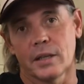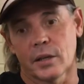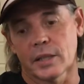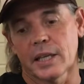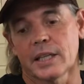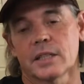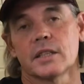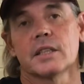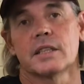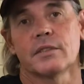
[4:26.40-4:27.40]
getting to
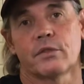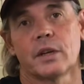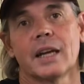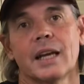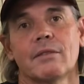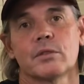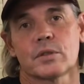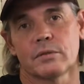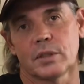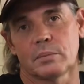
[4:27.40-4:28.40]
the different levels
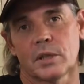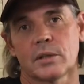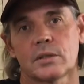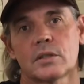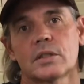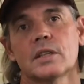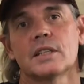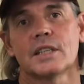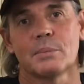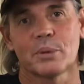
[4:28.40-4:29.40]
of hypnosis and the
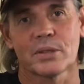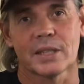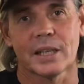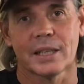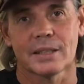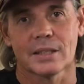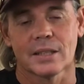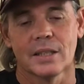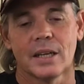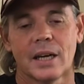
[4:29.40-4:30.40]
deeper states.
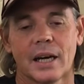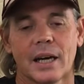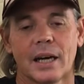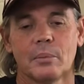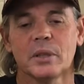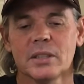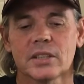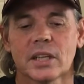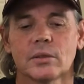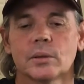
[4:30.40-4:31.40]
But in
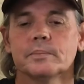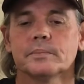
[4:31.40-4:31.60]
general,